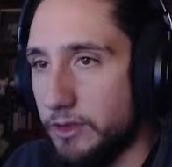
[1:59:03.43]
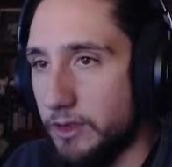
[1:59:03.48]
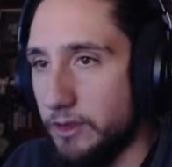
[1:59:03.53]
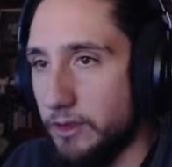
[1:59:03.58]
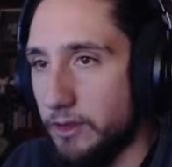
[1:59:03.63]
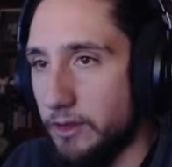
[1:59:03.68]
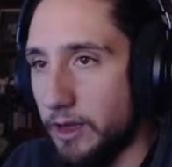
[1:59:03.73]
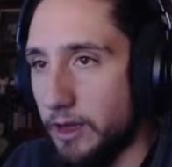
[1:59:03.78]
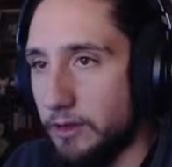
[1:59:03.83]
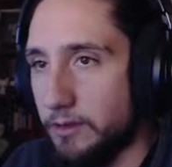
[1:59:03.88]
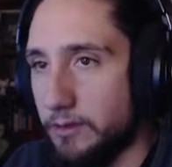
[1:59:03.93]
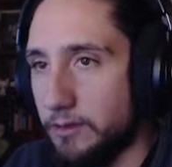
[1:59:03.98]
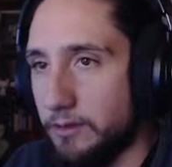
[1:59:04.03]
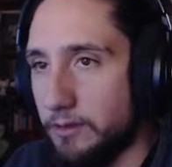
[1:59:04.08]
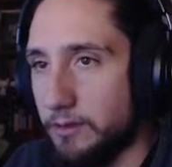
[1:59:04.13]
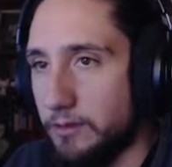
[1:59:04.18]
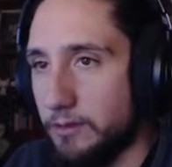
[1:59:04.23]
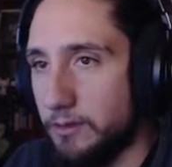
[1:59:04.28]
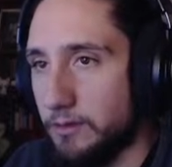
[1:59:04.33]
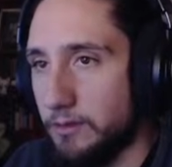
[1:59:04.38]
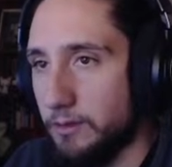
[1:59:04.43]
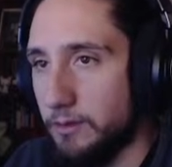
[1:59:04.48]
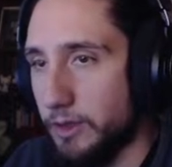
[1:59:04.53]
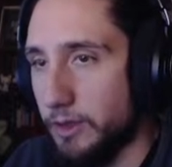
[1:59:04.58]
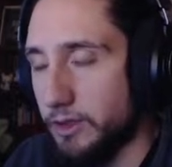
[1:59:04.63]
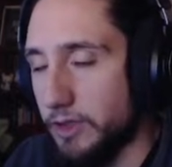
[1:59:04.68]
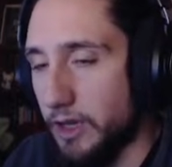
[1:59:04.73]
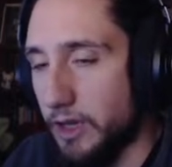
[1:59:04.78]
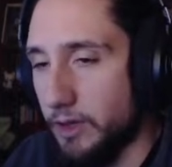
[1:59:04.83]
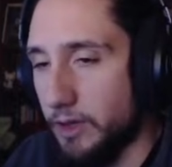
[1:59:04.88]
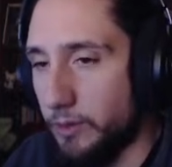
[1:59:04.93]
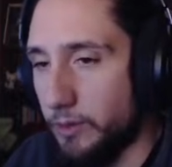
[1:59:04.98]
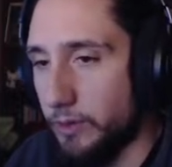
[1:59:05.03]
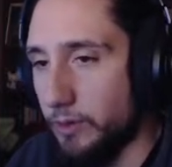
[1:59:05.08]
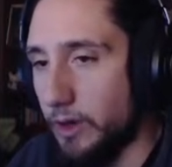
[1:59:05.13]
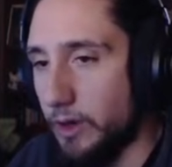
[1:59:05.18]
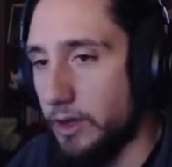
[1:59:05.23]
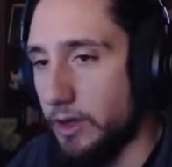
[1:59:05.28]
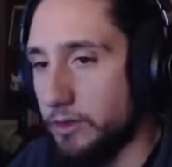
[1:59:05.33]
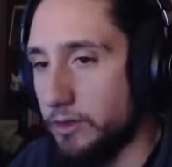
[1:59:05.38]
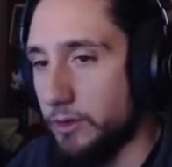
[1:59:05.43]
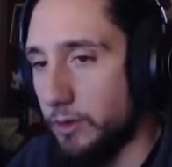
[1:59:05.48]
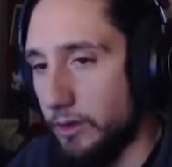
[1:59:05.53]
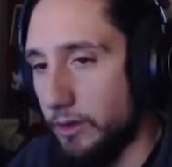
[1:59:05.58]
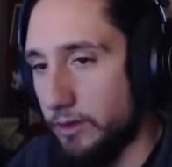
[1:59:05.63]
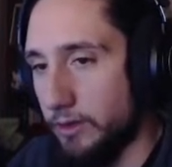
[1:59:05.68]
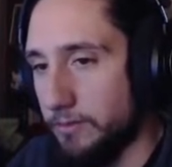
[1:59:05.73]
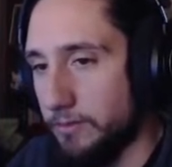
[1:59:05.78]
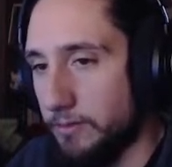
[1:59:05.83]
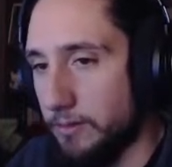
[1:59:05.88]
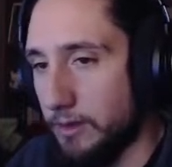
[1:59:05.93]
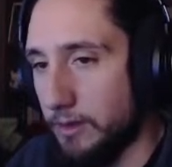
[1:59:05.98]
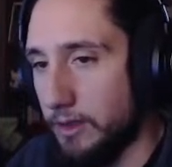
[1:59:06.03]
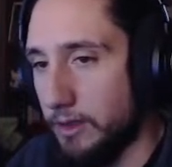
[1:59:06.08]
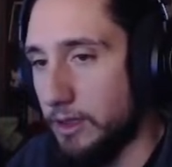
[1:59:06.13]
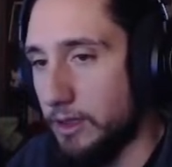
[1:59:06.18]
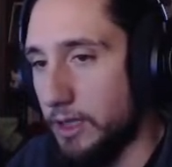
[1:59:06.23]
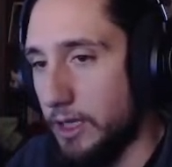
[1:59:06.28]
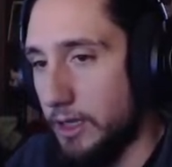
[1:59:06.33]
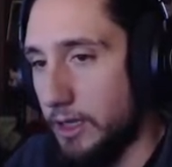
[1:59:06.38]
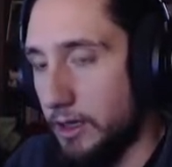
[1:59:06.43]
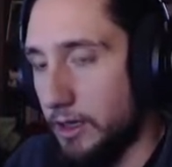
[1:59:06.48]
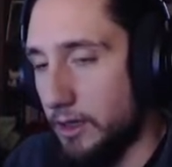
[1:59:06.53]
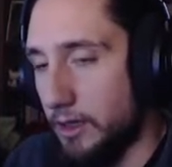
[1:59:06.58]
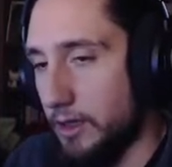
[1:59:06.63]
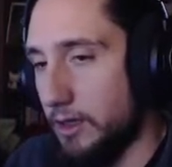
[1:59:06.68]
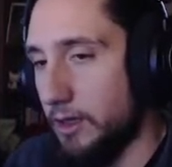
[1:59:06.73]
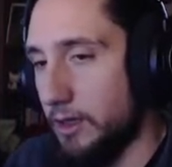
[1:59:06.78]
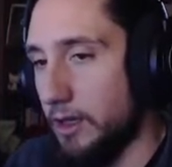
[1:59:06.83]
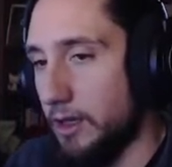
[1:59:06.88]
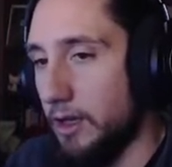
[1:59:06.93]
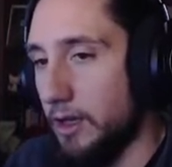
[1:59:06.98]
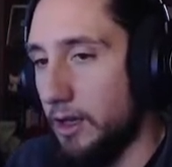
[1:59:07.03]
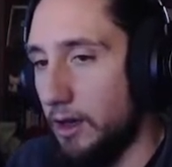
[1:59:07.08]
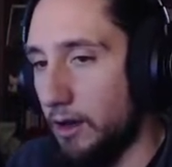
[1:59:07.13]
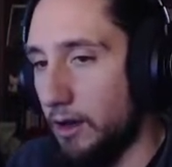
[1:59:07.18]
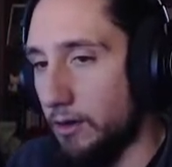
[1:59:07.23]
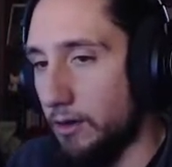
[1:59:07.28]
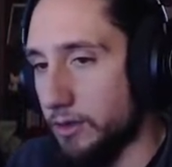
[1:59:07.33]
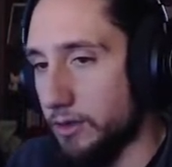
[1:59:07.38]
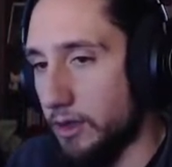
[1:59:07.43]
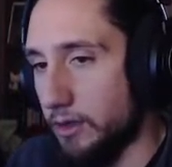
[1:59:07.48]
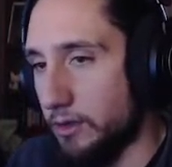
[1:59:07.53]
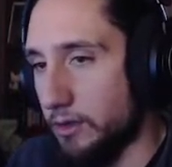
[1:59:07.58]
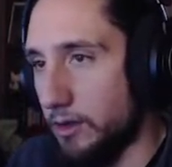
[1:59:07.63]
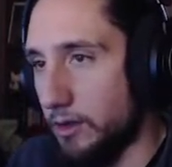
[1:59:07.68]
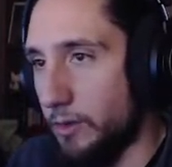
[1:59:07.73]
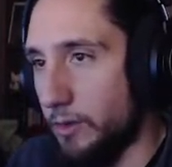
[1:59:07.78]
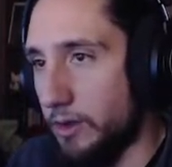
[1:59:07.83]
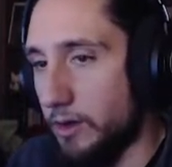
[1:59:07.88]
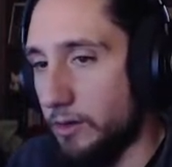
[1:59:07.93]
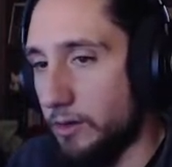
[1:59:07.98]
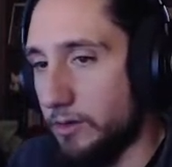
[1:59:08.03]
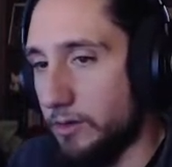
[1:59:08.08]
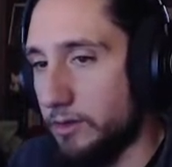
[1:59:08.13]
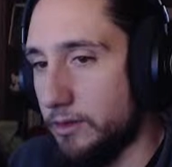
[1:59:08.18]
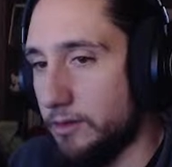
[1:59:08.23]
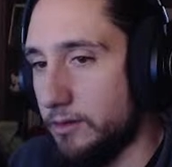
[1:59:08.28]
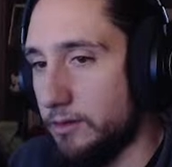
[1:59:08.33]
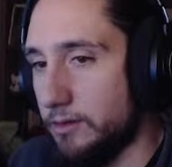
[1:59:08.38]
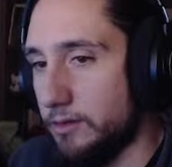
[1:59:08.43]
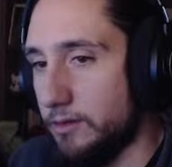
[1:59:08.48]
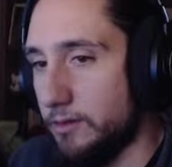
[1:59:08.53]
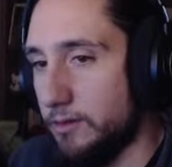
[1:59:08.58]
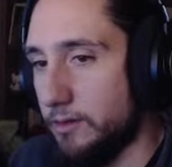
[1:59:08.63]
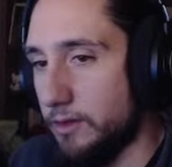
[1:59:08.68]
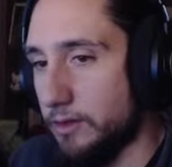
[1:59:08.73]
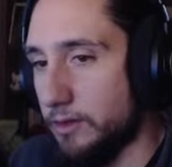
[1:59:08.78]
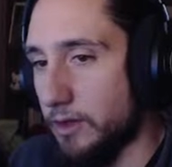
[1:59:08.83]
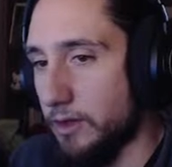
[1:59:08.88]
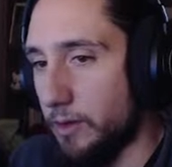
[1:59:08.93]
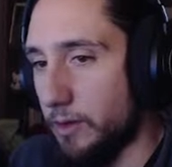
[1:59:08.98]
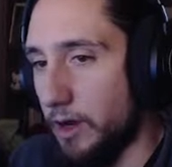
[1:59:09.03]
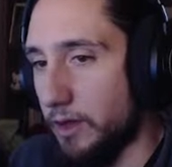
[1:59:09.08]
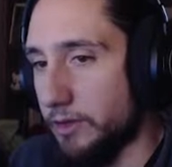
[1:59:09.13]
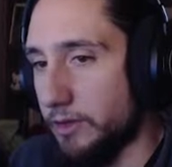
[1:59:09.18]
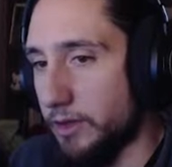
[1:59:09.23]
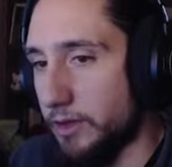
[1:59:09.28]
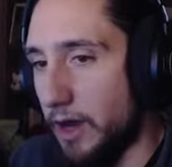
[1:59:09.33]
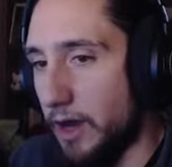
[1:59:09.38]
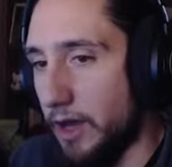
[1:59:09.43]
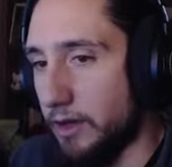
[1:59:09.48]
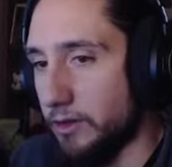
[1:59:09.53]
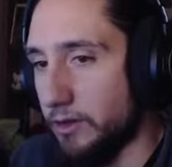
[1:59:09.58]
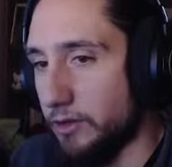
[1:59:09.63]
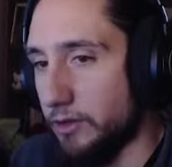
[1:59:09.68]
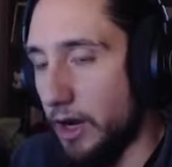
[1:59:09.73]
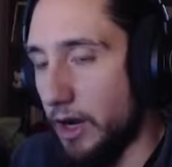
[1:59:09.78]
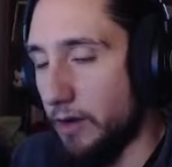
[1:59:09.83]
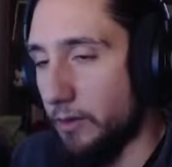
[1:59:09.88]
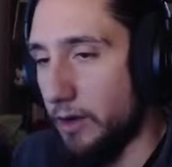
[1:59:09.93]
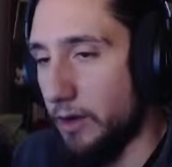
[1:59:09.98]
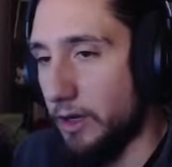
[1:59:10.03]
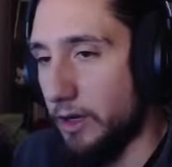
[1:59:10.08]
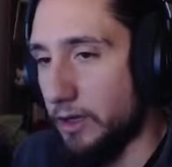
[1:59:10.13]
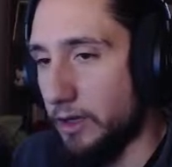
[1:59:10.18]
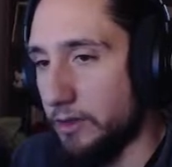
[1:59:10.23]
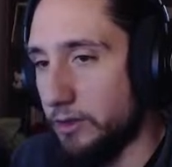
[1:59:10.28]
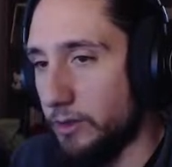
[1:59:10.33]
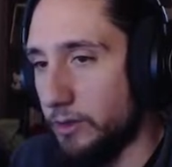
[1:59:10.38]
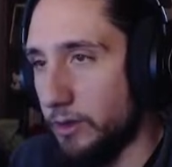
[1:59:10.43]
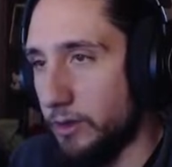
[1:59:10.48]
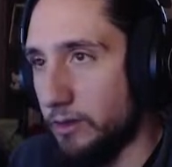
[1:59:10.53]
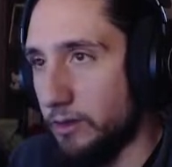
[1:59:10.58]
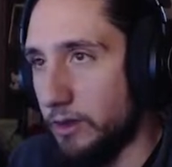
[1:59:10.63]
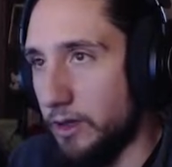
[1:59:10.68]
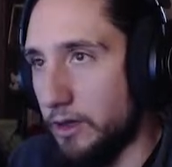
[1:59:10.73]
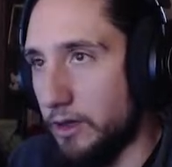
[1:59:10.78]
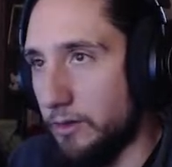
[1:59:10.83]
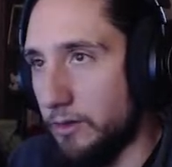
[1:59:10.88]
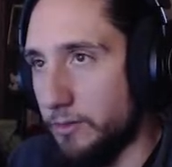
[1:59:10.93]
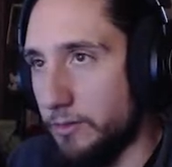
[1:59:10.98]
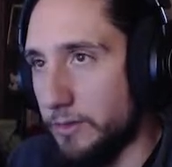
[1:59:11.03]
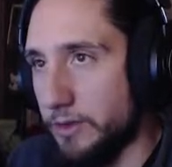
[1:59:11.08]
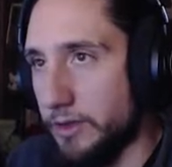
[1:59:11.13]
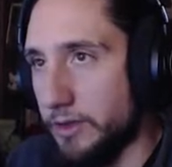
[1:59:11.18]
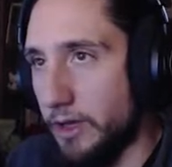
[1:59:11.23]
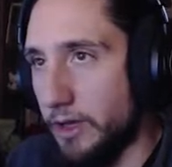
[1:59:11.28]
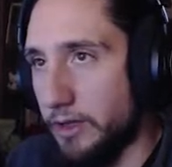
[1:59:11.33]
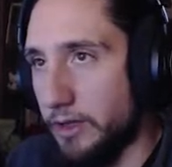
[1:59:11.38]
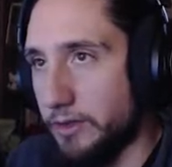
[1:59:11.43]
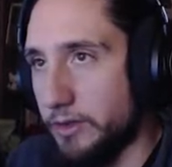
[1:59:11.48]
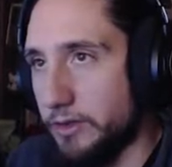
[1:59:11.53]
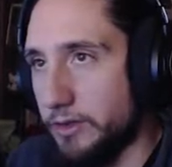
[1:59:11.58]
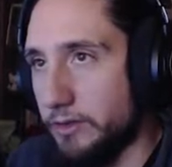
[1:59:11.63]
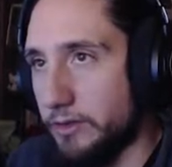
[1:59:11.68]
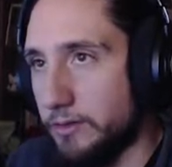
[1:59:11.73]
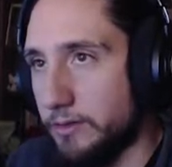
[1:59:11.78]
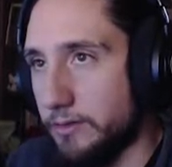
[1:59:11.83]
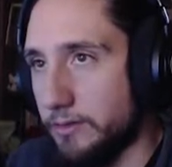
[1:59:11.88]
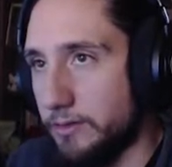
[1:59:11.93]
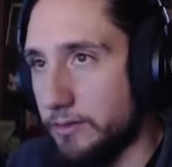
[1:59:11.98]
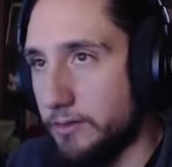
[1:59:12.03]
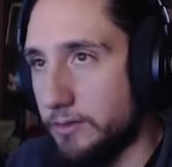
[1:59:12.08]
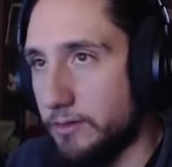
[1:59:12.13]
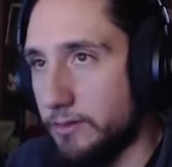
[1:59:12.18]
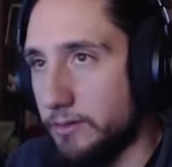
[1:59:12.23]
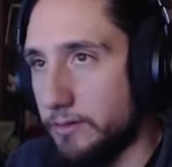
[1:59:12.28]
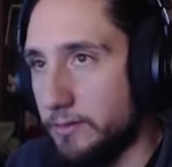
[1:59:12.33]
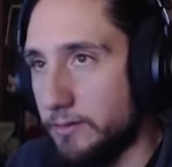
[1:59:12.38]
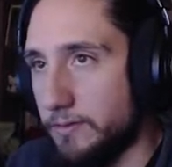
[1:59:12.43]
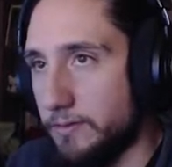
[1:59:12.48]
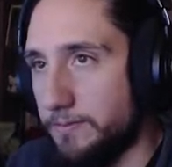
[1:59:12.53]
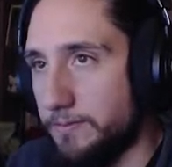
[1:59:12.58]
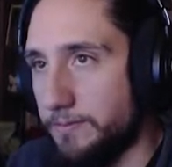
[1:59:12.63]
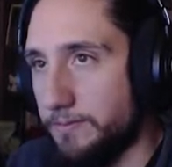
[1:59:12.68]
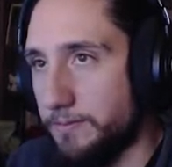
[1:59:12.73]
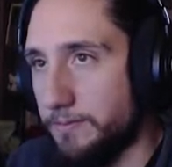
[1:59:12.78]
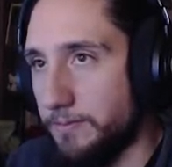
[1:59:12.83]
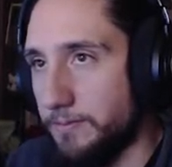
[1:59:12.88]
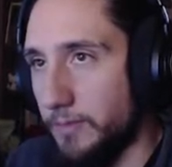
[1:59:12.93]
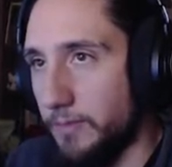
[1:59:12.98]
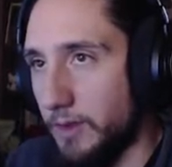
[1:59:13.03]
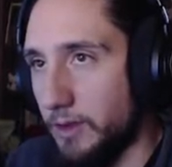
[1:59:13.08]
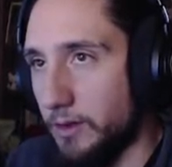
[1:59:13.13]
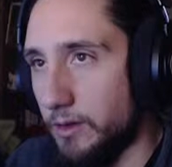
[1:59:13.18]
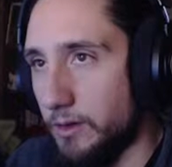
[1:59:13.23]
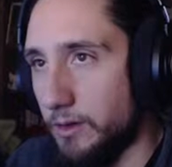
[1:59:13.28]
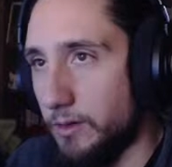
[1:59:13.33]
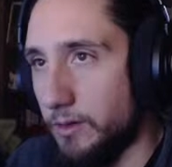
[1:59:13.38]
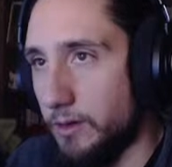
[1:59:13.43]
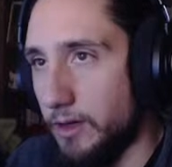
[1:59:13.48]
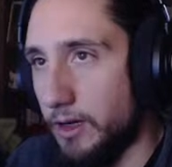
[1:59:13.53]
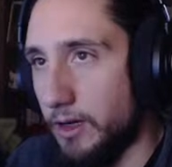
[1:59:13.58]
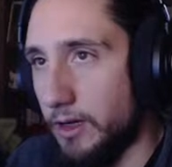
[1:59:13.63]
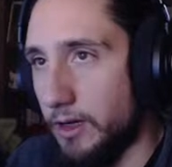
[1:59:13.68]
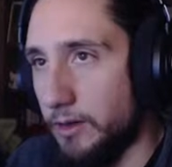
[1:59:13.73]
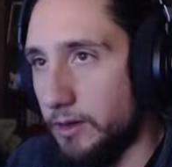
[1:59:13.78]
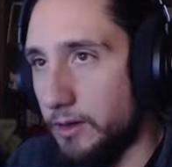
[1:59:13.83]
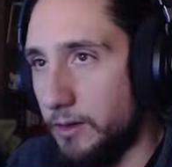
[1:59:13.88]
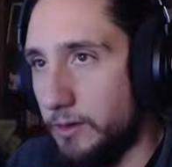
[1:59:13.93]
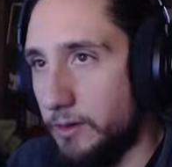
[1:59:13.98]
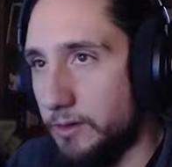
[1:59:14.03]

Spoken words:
that. When he said we run into it, I was like, no, we don't. That's not what I saw. I didn't try running into it from the sides. Oh god, no.